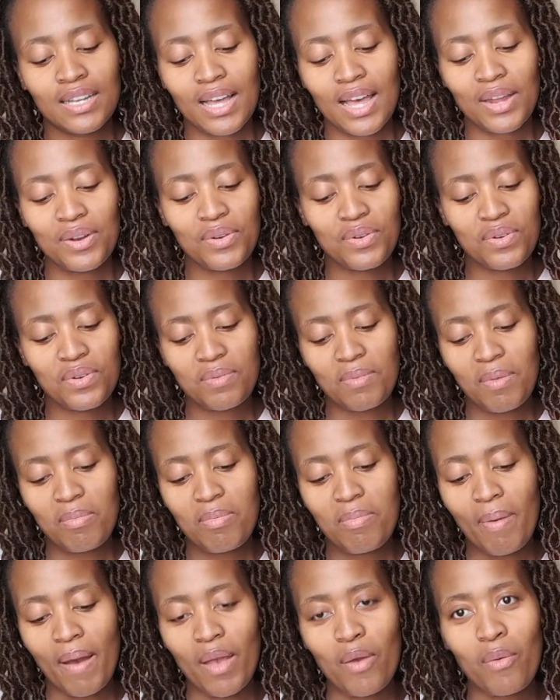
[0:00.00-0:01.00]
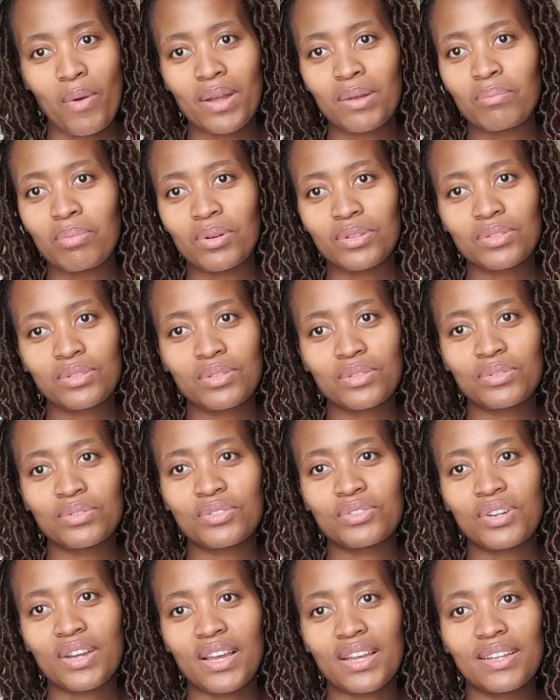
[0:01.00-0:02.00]
I don't know, maybe buy one bottle,
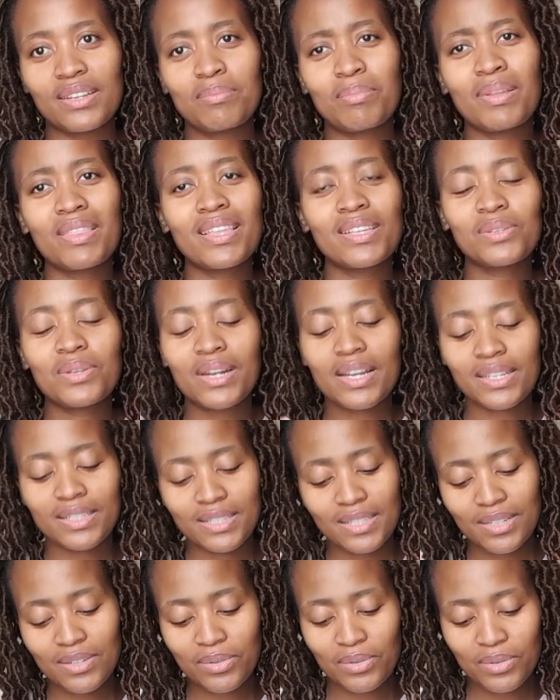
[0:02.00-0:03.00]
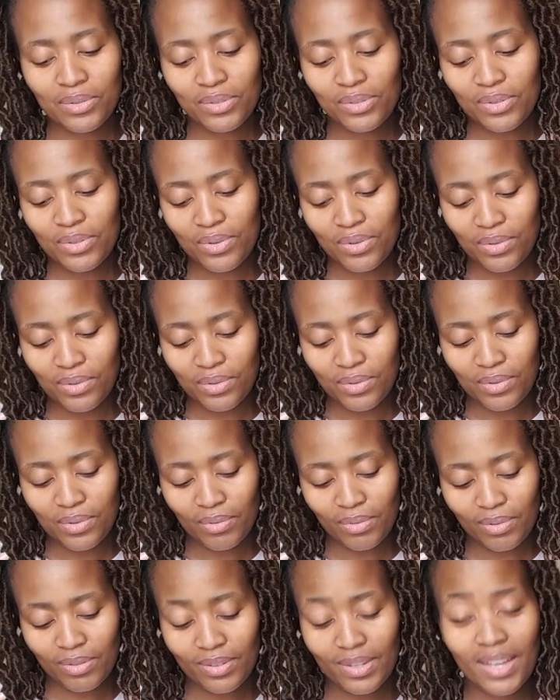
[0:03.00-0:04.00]
try it. But that's what I did also.
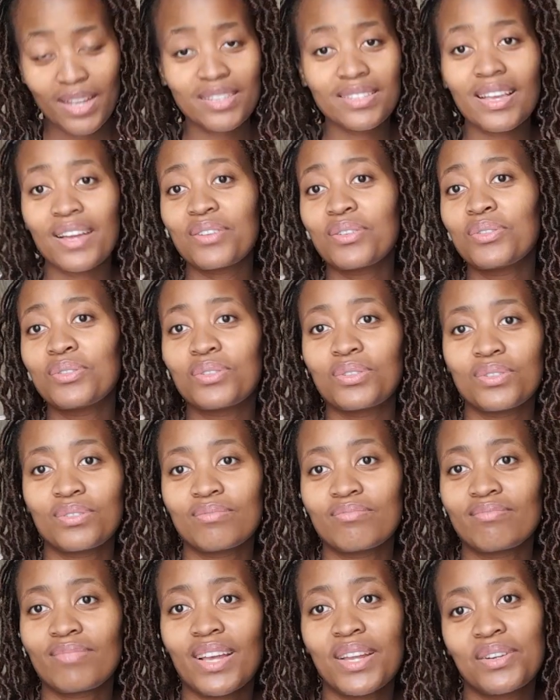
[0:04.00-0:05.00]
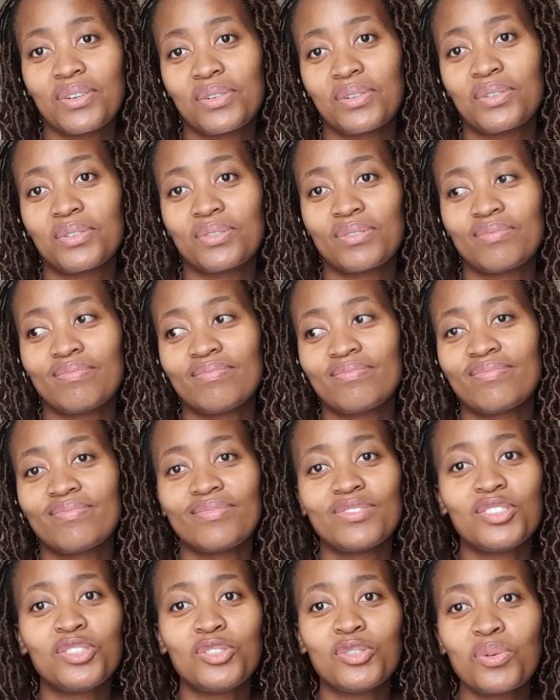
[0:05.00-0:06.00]
Guys, I don't know. I don't know.
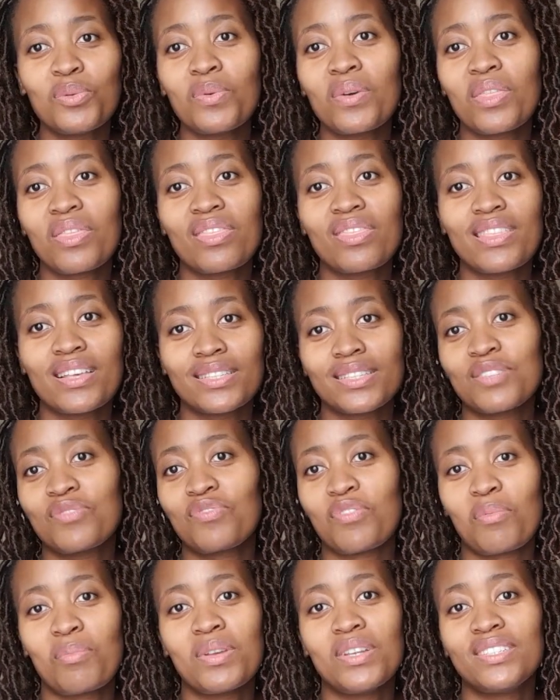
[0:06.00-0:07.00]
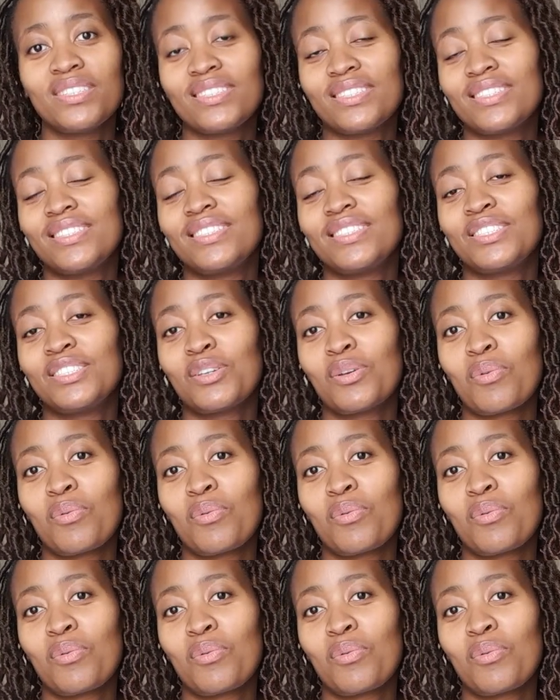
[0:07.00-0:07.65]
Do with this information.